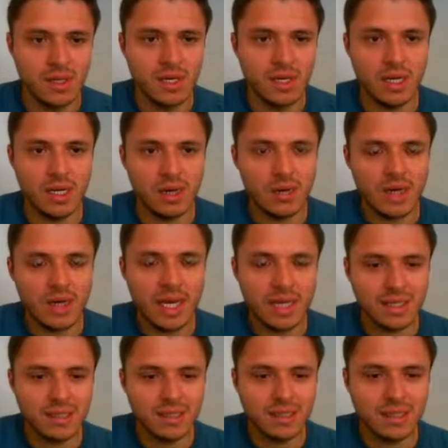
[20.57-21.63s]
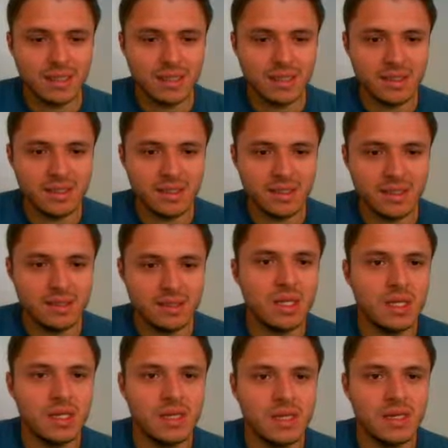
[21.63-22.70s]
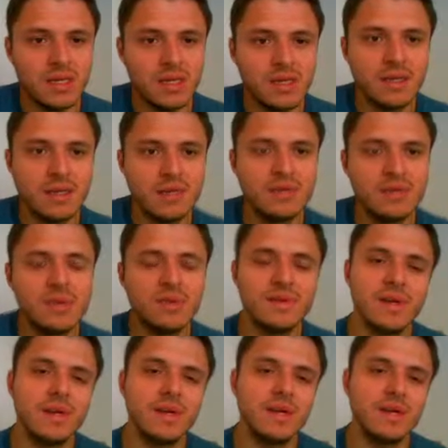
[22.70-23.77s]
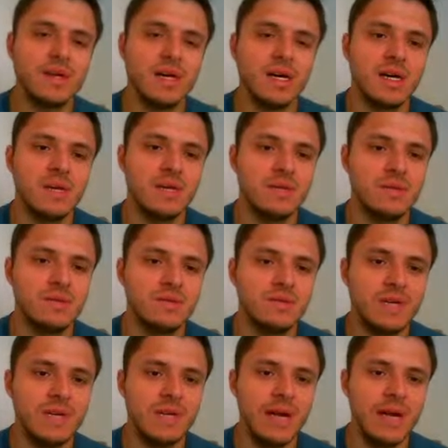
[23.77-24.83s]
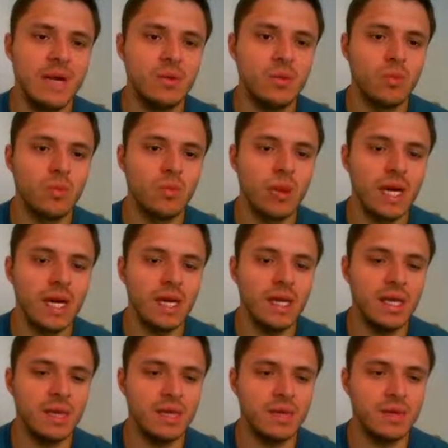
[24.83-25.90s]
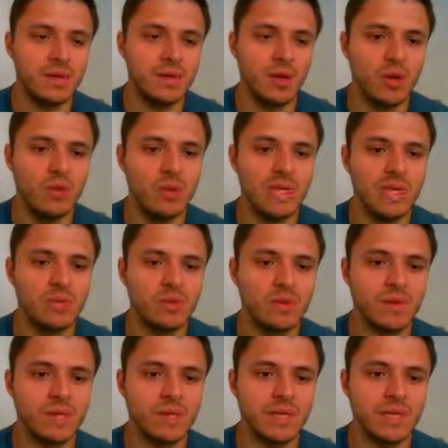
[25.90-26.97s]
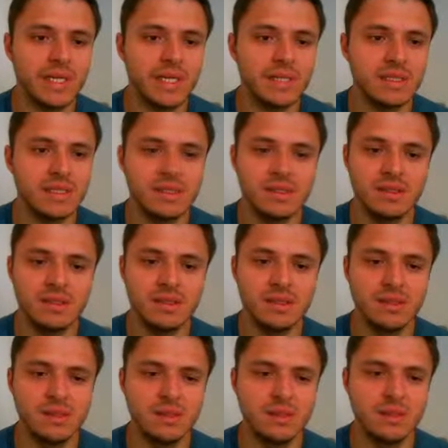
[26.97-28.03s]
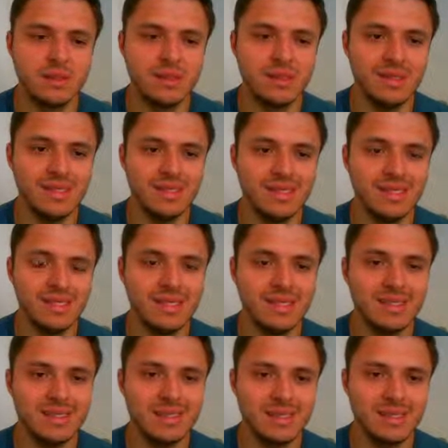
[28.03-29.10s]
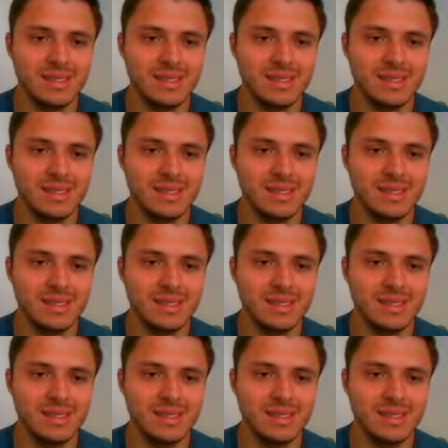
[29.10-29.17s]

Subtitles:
I don't like this pawn d3 move here. I need to find out why the recommended move here is d6.